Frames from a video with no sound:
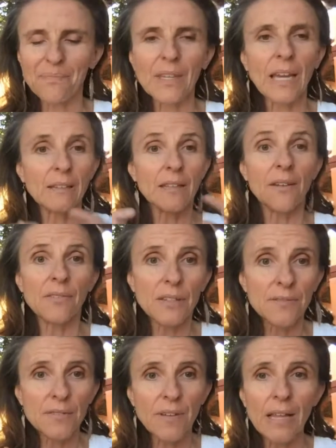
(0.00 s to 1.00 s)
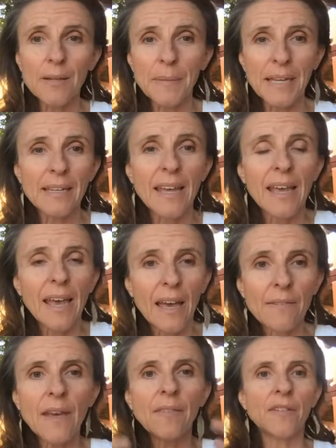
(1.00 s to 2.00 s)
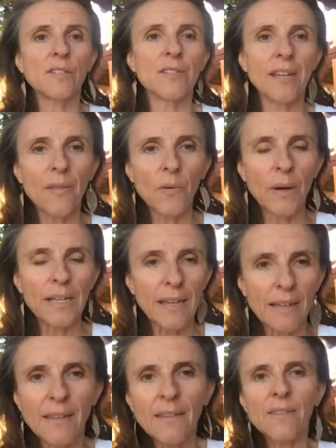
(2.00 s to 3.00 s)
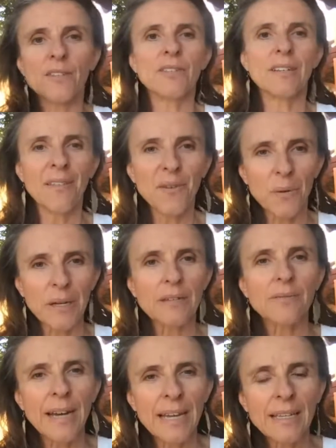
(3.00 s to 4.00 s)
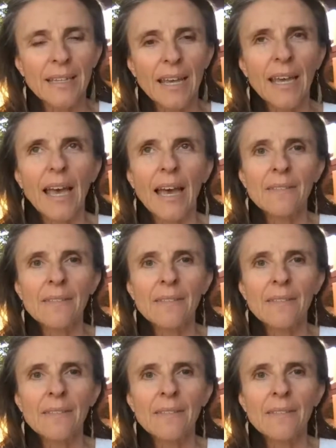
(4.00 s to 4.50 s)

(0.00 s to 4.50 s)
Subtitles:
level of development, and then there's another one, and then there's another one, right? And